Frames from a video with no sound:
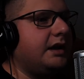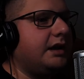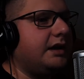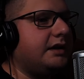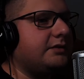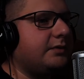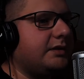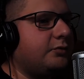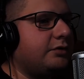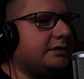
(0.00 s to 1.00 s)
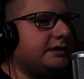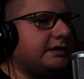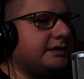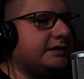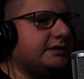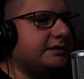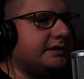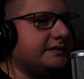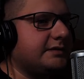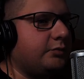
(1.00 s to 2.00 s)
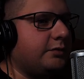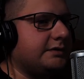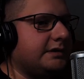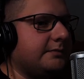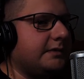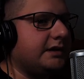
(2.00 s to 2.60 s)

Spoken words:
And one more thing that's important